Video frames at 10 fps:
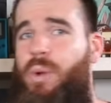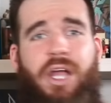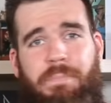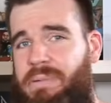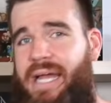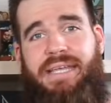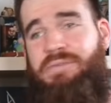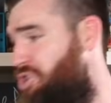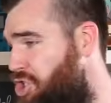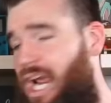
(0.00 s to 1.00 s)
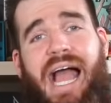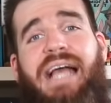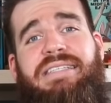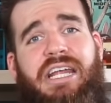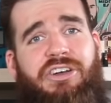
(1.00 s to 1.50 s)
We got bloody
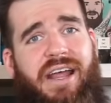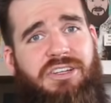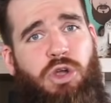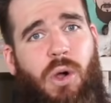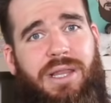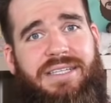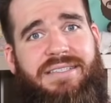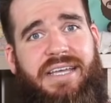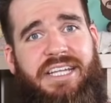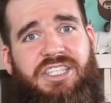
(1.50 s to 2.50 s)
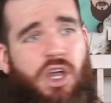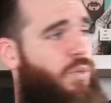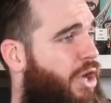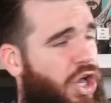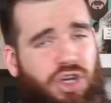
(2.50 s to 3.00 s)
sharks under our toilet seats.
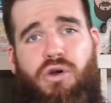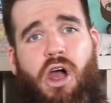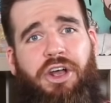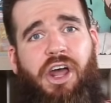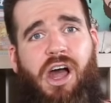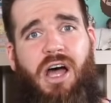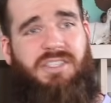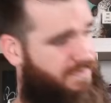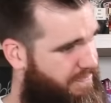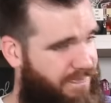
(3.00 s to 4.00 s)
We got crocodiles.